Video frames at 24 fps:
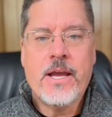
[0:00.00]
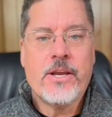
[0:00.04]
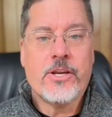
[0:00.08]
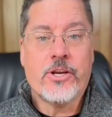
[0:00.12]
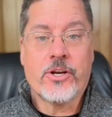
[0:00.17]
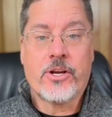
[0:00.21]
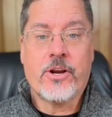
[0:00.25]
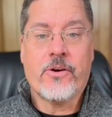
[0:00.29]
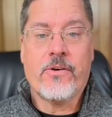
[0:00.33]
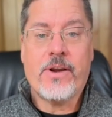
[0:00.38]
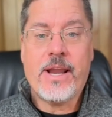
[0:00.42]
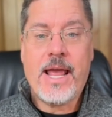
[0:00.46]
Your
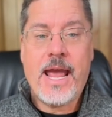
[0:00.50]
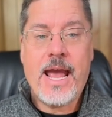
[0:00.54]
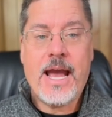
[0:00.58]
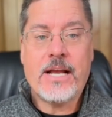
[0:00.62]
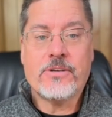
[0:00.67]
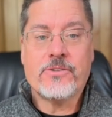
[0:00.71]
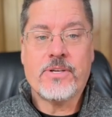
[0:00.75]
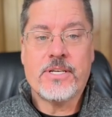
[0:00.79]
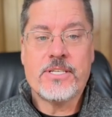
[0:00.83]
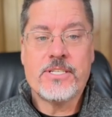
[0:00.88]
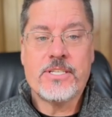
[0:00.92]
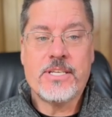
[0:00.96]
current
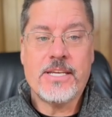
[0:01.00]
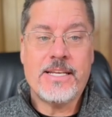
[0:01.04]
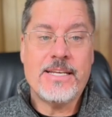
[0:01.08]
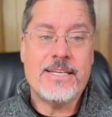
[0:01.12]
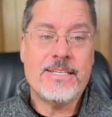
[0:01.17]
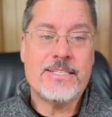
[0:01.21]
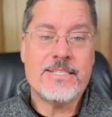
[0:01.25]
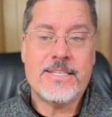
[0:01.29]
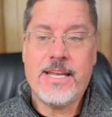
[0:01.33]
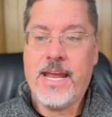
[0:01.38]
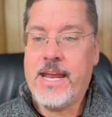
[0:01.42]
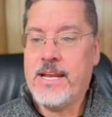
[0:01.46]
address, city,
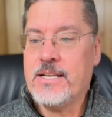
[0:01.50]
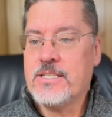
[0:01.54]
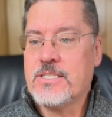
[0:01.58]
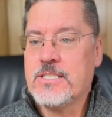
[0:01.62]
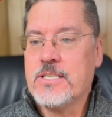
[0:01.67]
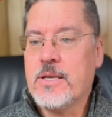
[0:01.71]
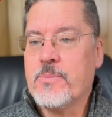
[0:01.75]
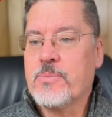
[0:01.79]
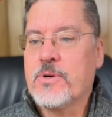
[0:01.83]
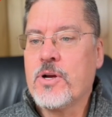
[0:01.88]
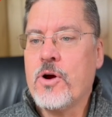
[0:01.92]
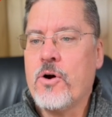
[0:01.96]
state,
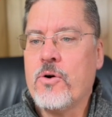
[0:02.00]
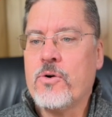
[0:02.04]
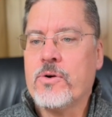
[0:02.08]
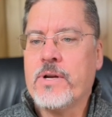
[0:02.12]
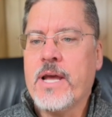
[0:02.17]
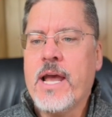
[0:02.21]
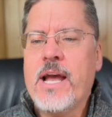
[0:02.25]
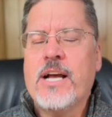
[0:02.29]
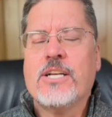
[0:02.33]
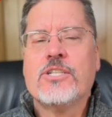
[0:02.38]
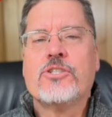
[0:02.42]
zip code.